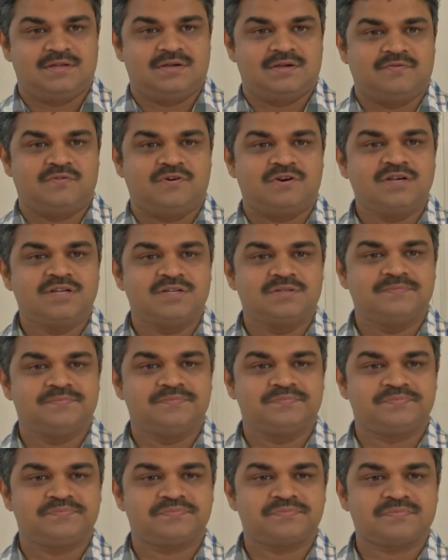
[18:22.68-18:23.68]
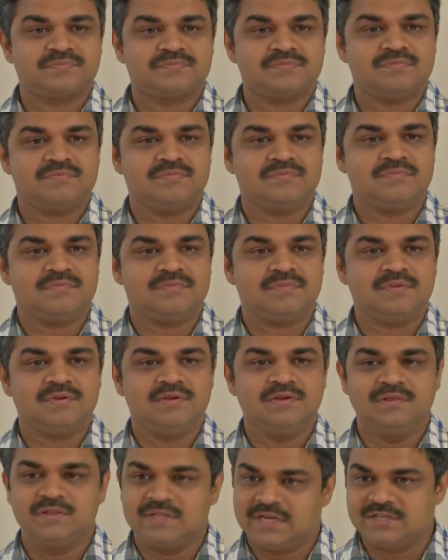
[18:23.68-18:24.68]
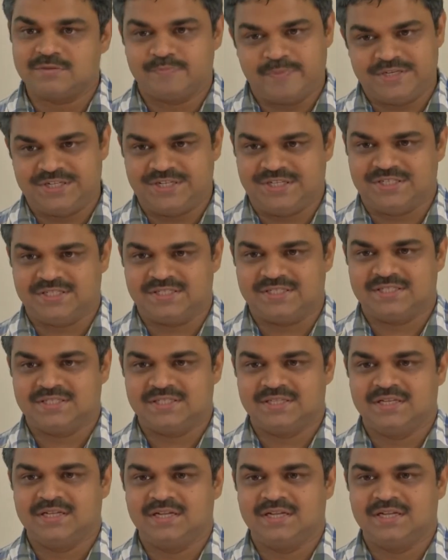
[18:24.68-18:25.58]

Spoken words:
what? That species,